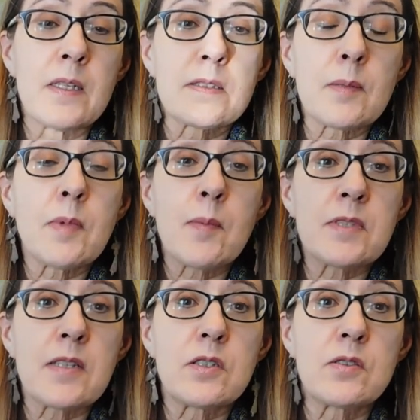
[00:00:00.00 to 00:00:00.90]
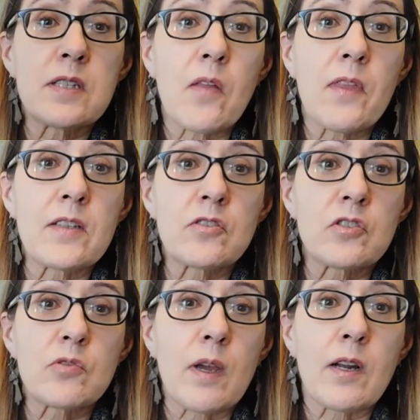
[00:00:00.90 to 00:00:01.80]
sometimes I do sell things
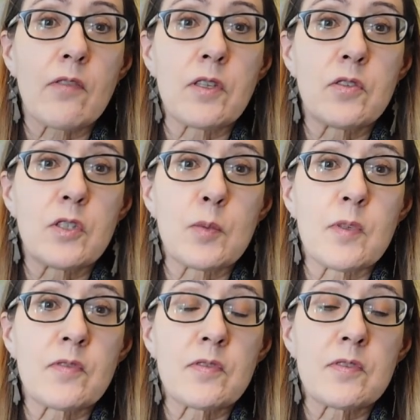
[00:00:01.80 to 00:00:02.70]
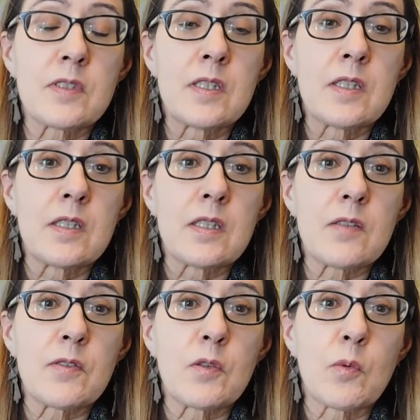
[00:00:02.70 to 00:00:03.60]
just right off YouTube if,
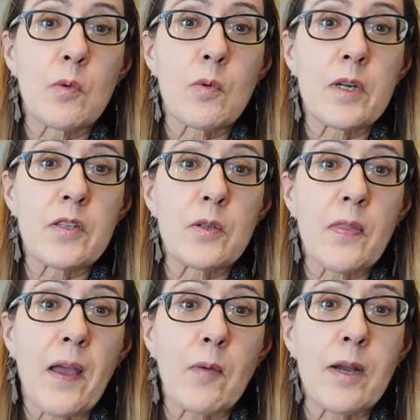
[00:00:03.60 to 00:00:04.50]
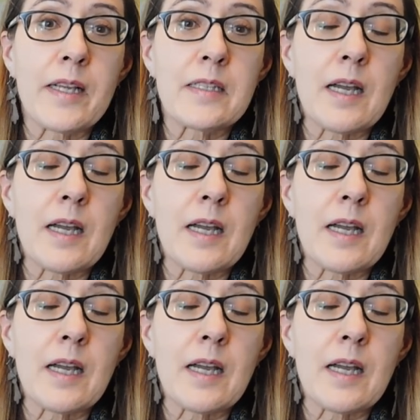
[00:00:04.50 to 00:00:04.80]
if you want to do it that way.